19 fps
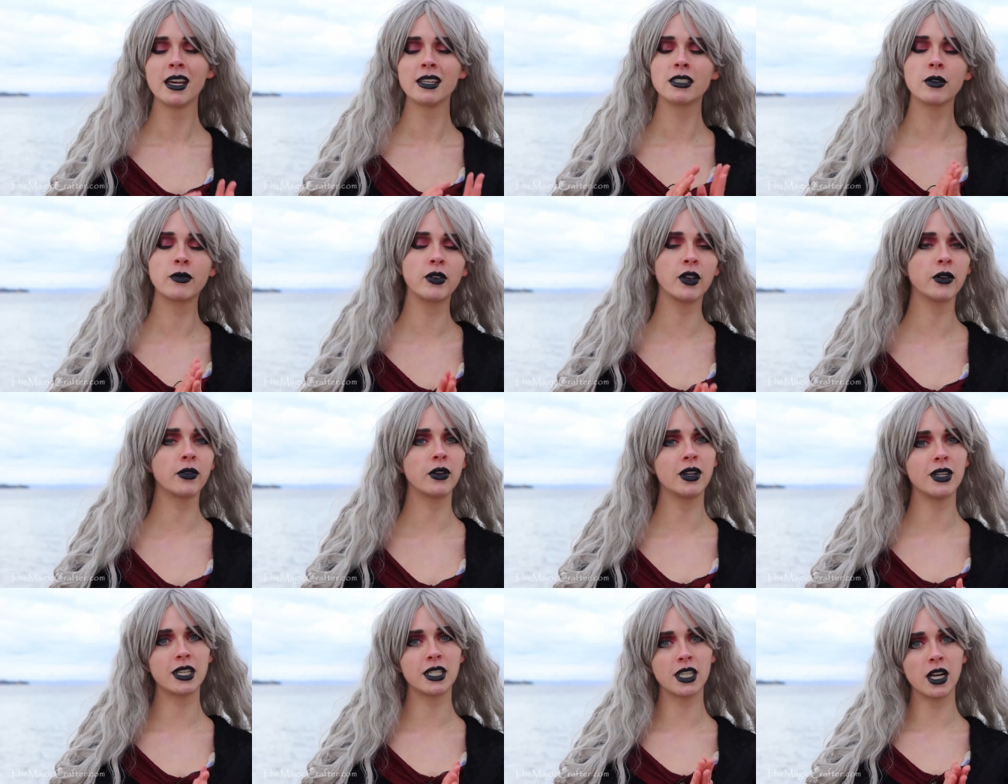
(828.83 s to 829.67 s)
So feel
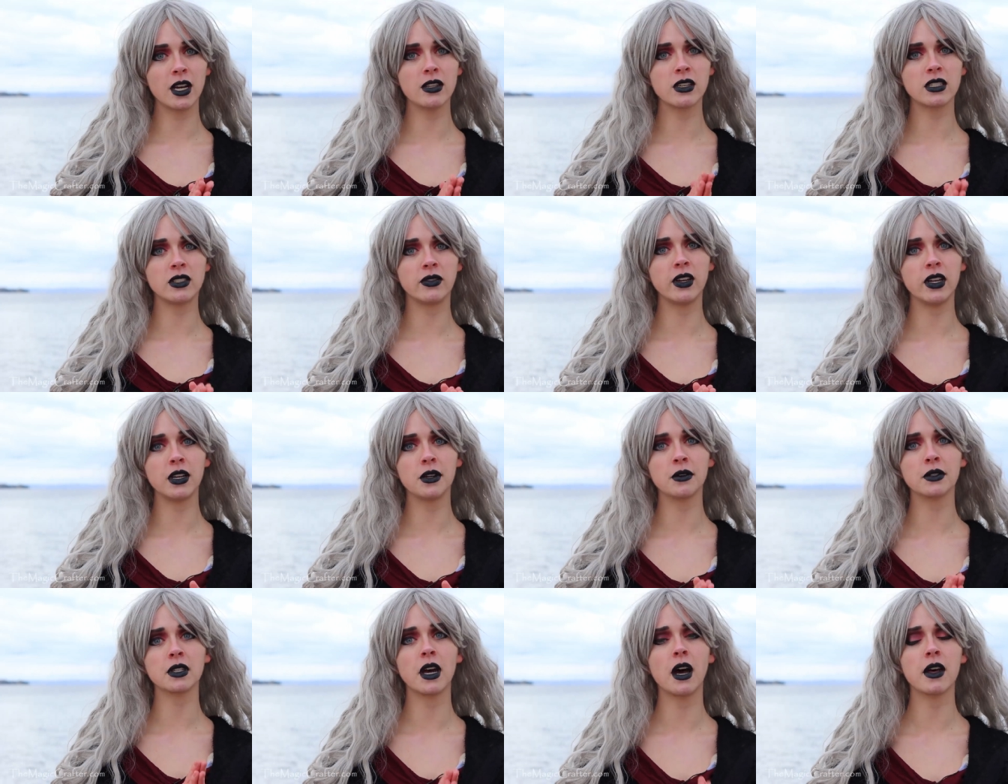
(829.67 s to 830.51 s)
free to share this
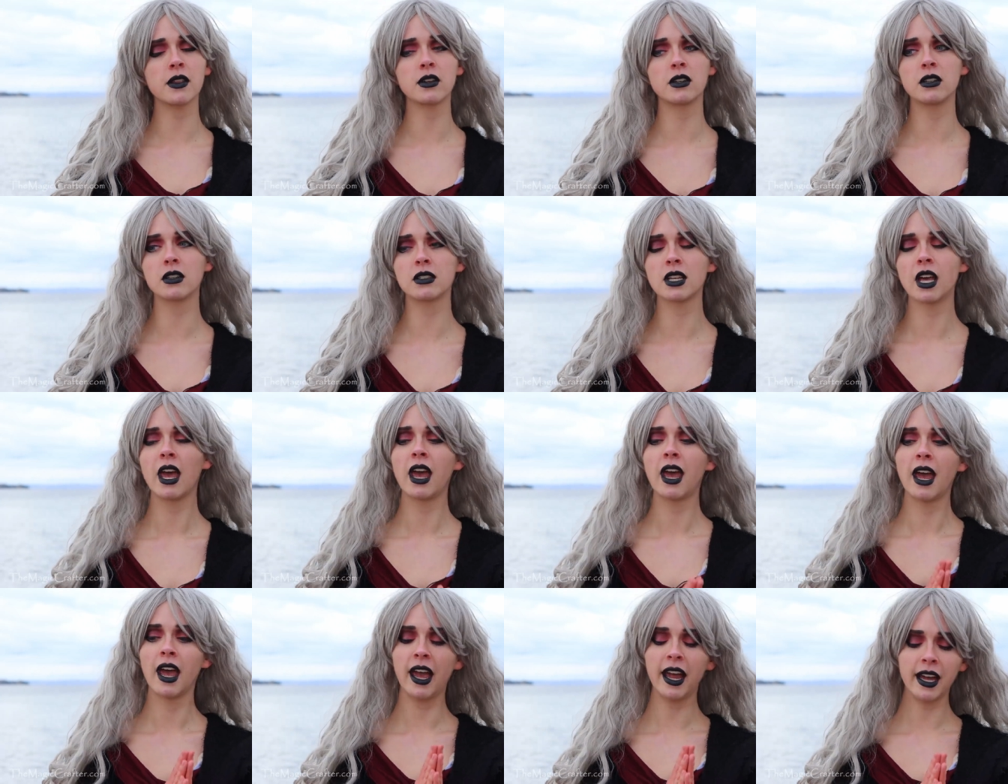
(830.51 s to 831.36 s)
video with others
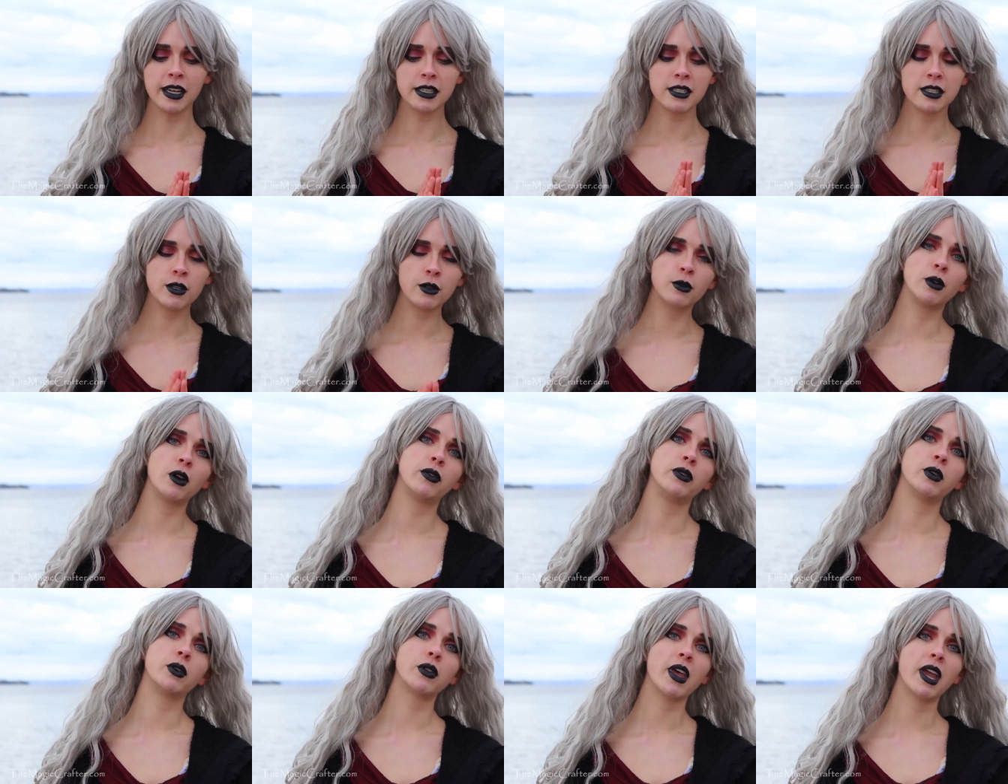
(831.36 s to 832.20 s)
and two,
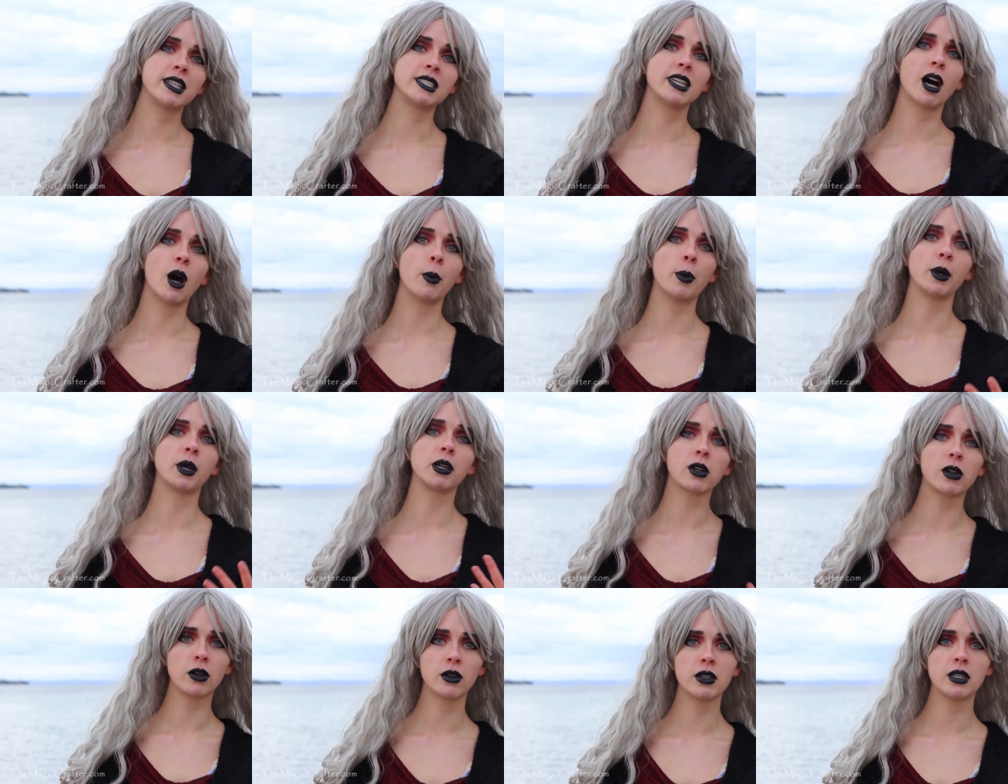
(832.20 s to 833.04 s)
if you would like to help
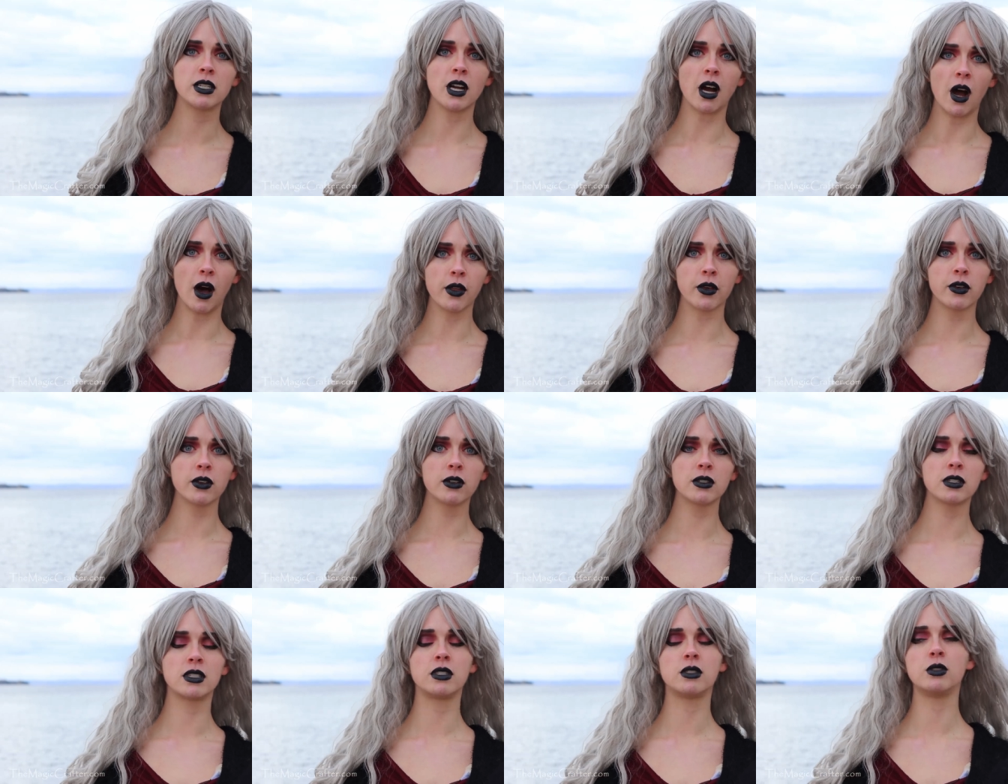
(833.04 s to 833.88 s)
encourage
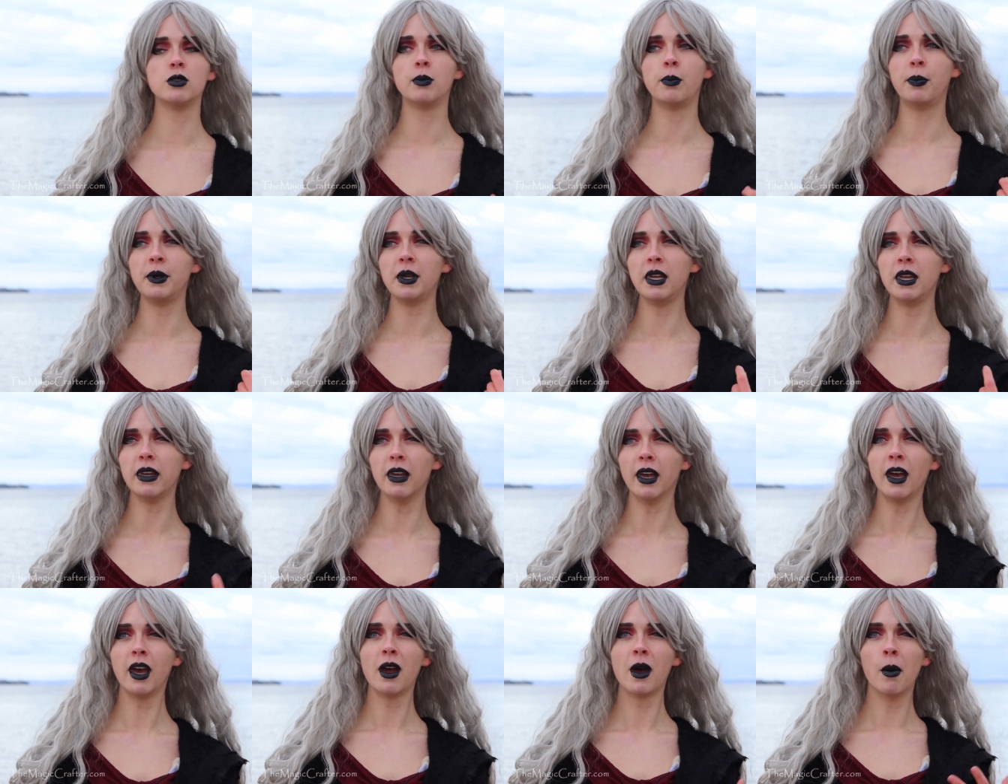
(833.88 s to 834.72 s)
others to
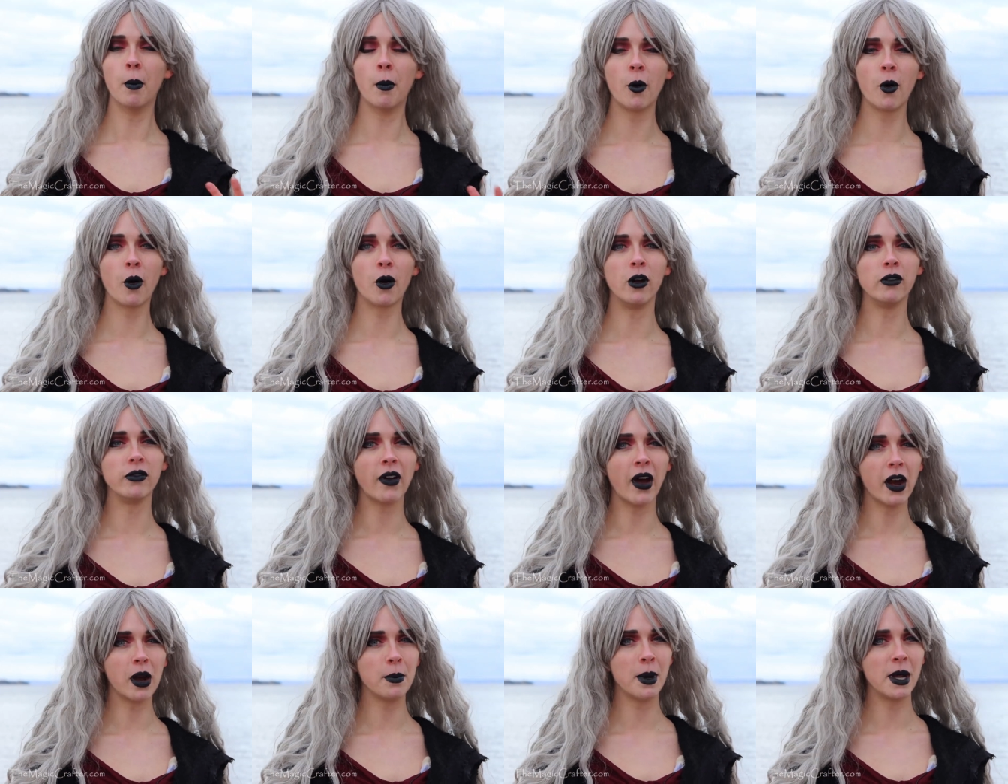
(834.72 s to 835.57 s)
be more
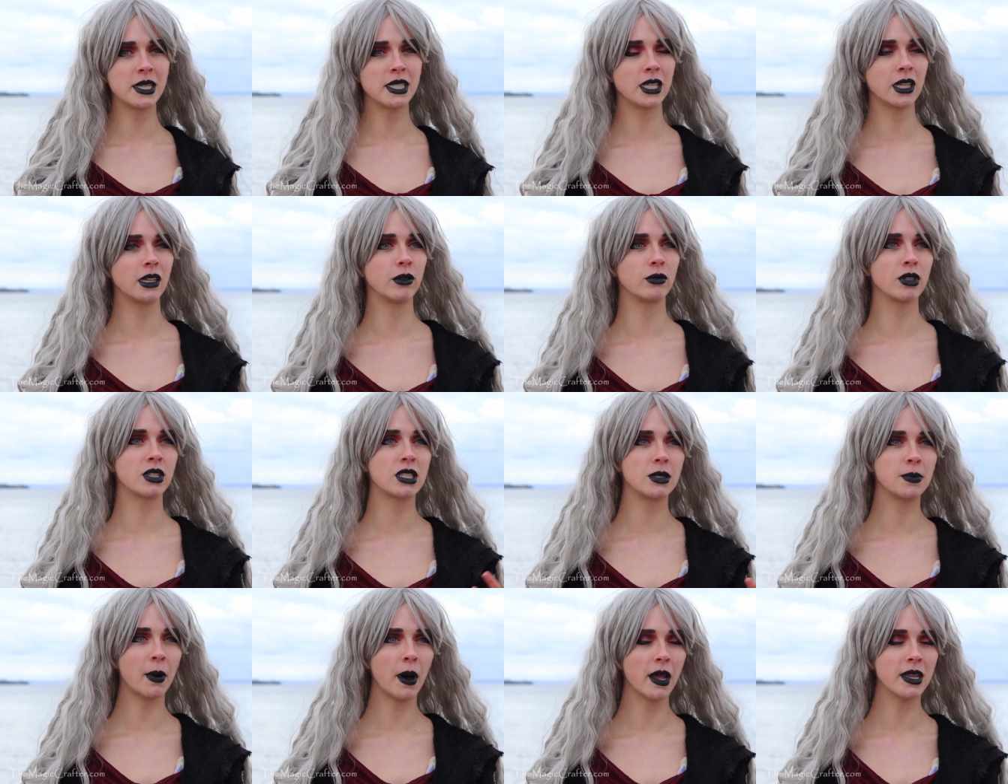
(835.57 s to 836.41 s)
environmentally
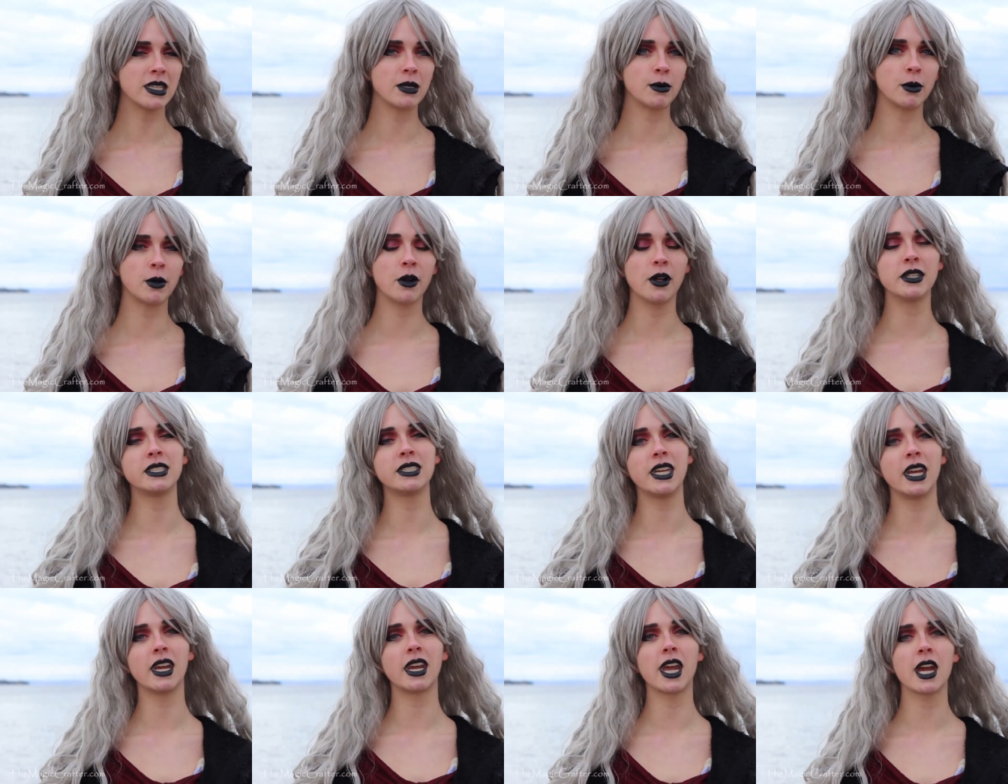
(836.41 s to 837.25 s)
responsible and to
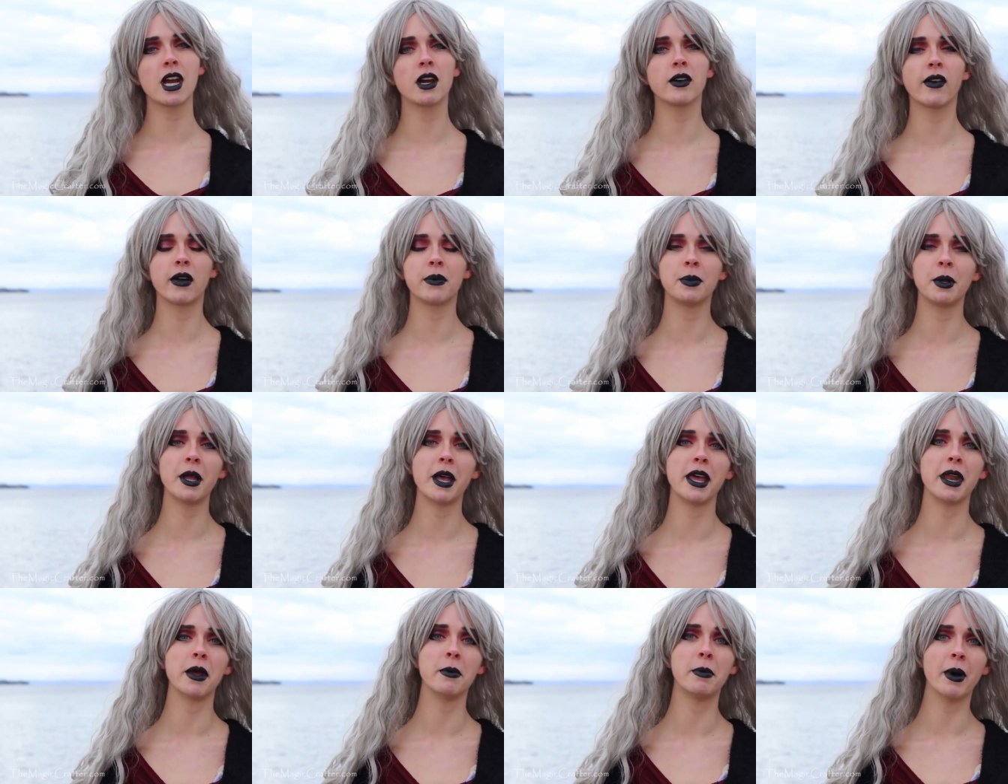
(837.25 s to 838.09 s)
take care of our
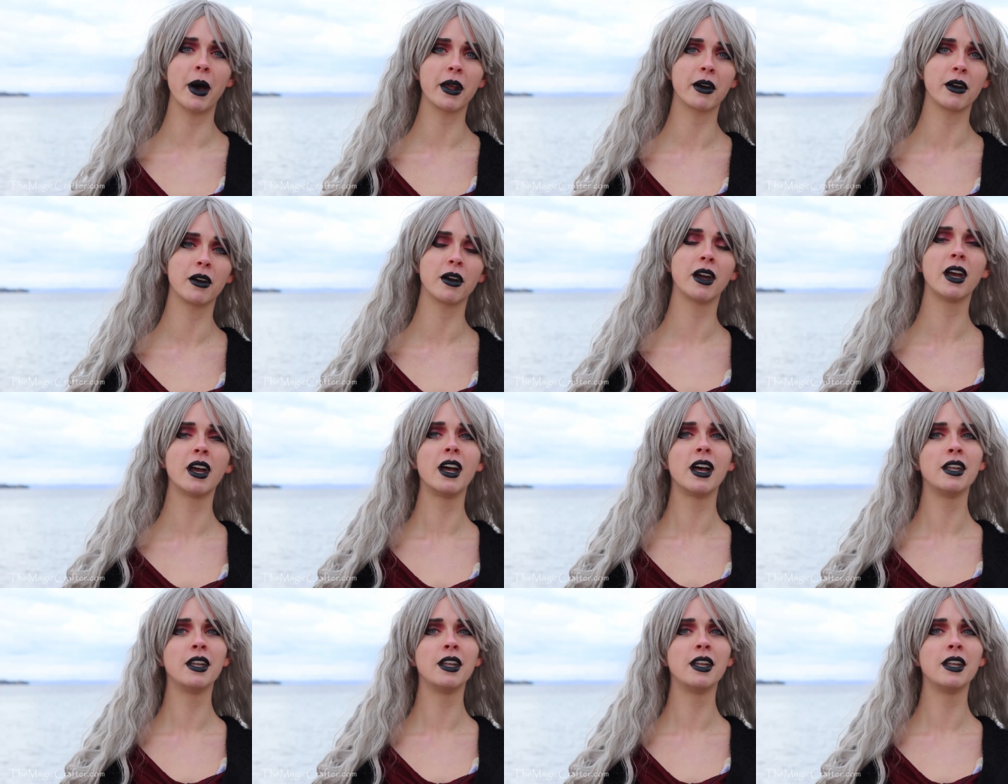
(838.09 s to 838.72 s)
planet better,